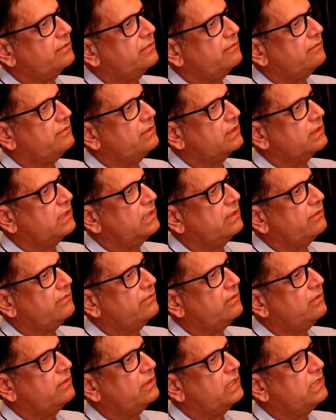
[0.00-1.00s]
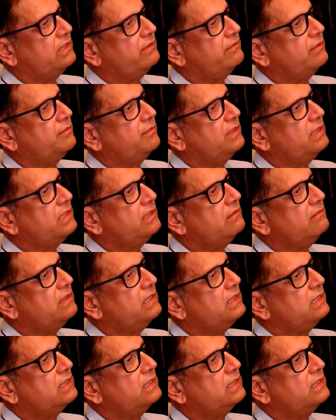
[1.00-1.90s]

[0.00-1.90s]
We're kind of already familiar with it.